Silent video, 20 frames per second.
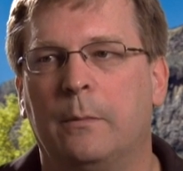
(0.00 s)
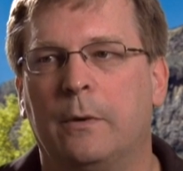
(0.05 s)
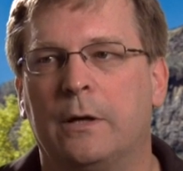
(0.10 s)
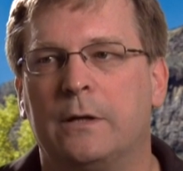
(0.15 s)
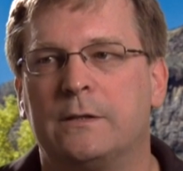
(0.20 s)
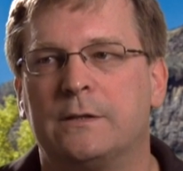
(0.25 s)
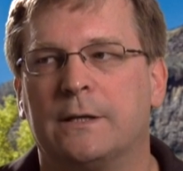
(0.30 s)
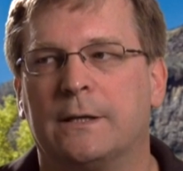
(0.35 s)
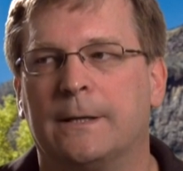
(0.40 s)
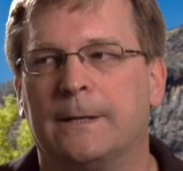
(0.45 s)

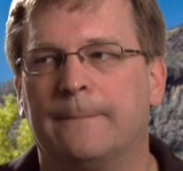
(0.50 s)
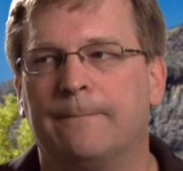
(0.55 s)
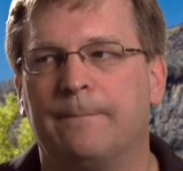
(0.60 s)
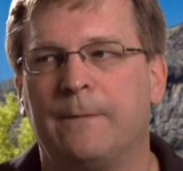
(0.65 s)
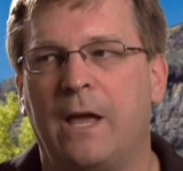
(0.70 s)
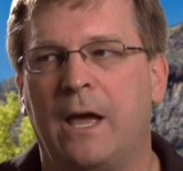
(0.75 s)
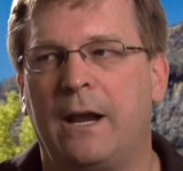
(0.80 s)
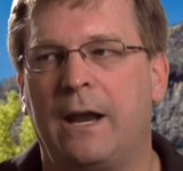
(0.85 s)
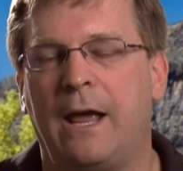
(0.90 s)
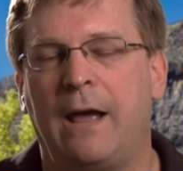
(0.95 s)
But uh,
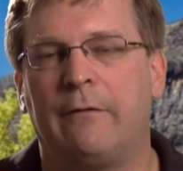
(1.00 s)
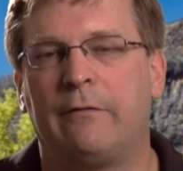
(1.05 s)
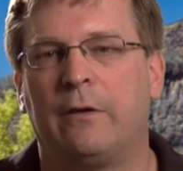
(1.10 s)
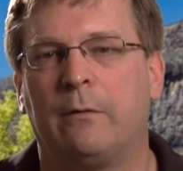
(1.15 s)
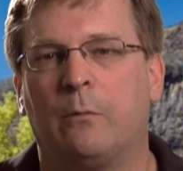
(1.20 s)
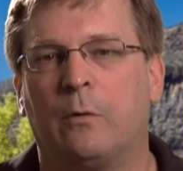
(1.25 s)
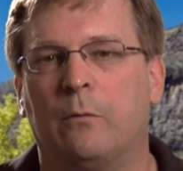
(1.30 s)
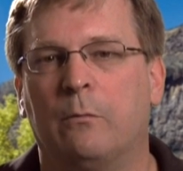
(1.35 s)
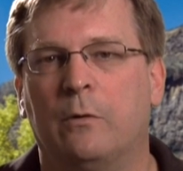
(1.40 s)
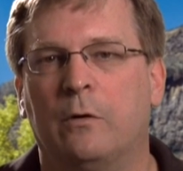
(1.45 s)
yeah, to have
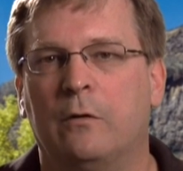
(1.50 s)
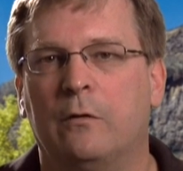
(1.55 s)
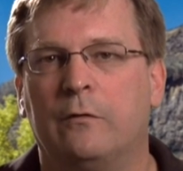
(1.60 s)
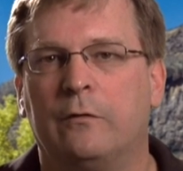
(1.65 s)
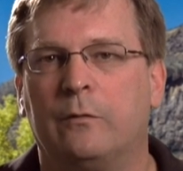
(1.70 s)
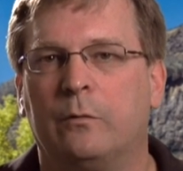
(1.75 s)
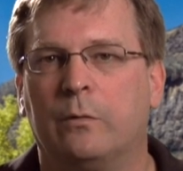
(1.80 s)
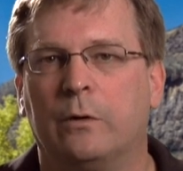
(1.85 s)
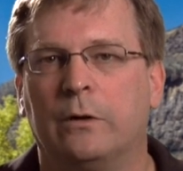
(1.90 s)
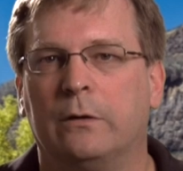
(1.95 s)
them
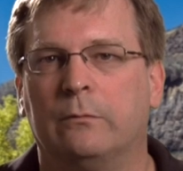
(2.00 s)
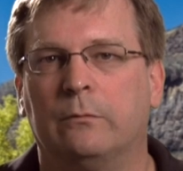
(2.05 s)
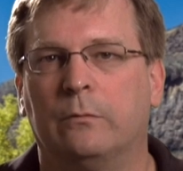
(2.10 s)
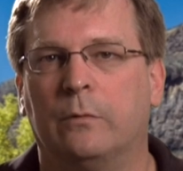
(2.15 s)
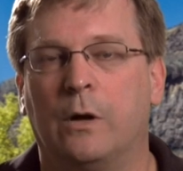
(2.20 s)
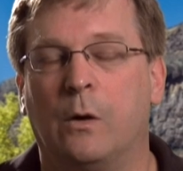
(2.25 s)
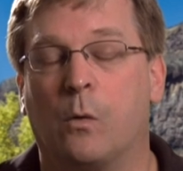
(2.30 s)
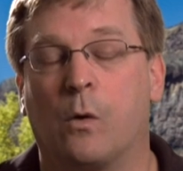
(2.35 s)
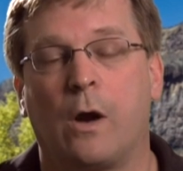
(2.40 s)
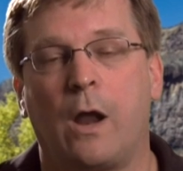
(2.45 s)
removed, we,
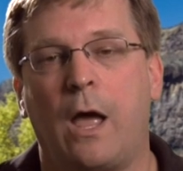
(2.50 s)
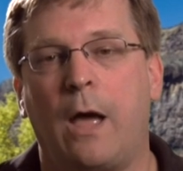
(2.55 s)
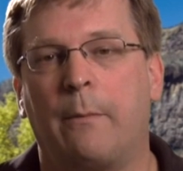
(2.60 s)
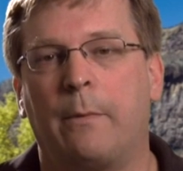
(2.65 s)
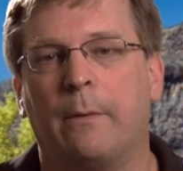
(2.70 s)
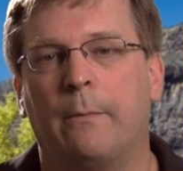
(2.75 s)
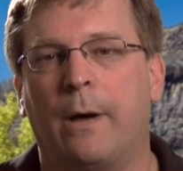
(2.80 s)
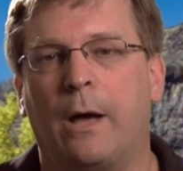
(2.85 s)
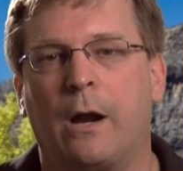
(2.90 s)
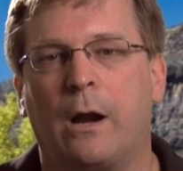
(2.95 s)
we weren't
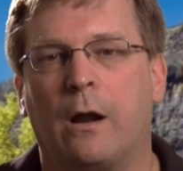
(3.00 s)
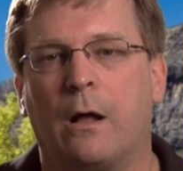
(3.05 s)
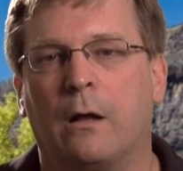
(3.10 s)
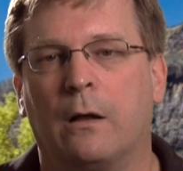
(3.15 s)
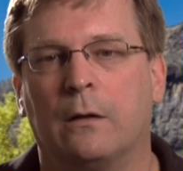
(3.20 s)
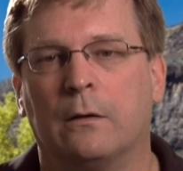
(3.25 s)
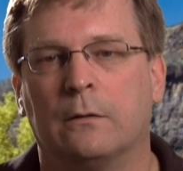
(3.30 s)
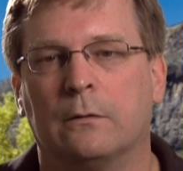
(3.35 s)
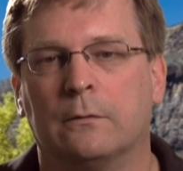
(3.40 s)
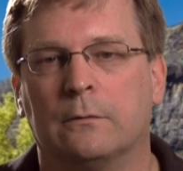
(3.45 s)
happy about it at
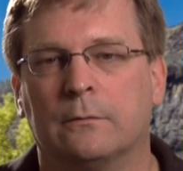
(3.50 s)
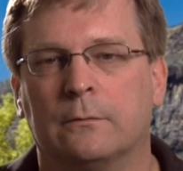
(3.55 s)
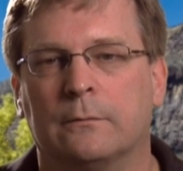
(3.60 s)
all.